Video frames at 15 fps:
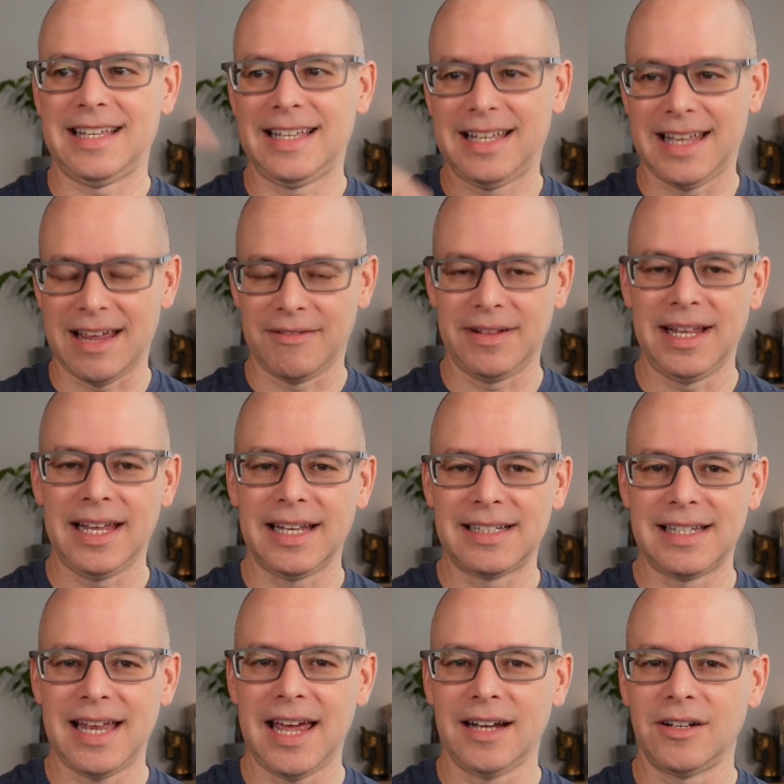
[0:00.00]
everything gets
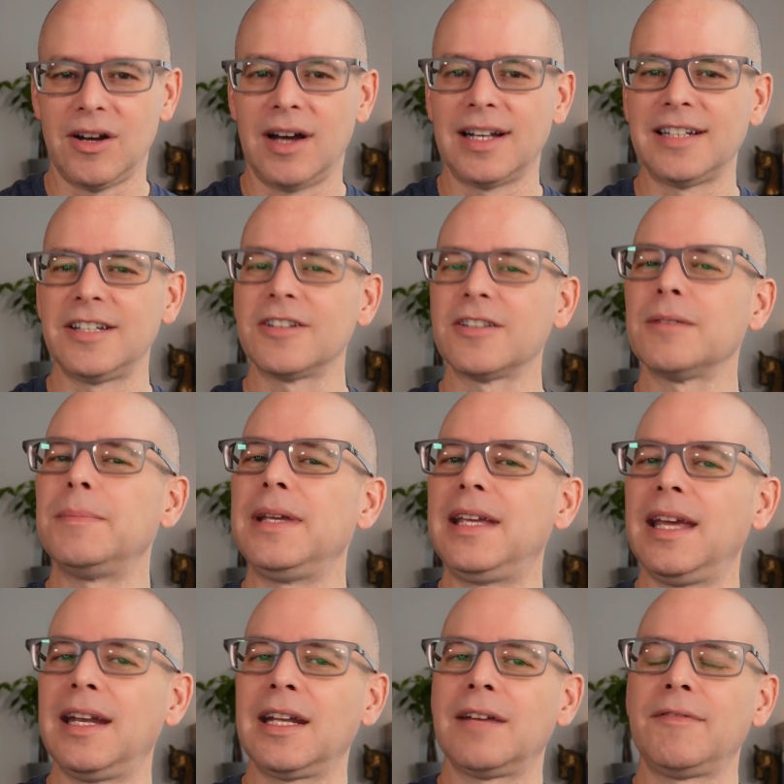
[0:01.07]
tacked on until the
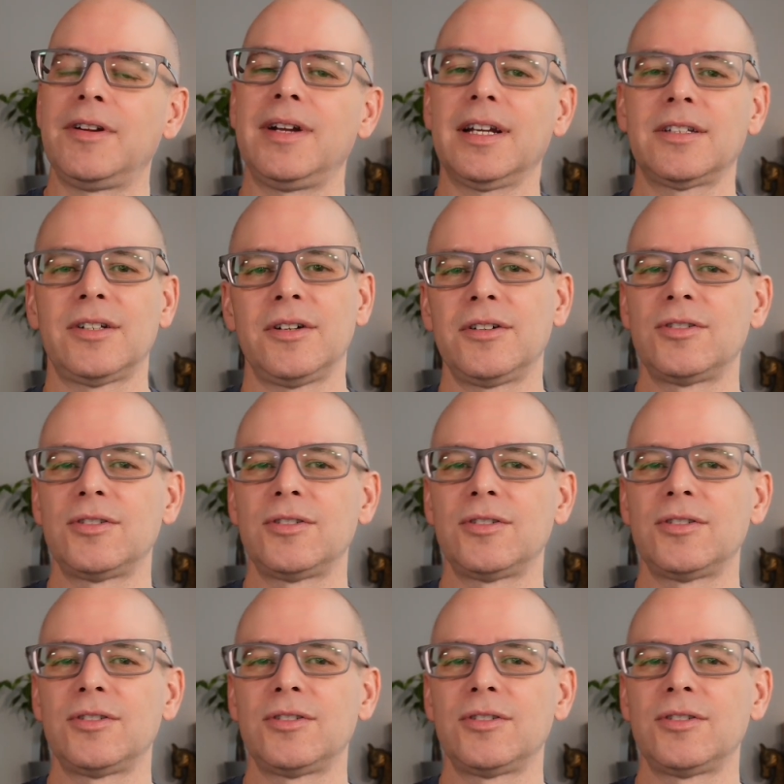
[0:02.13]
beginning of your next turn.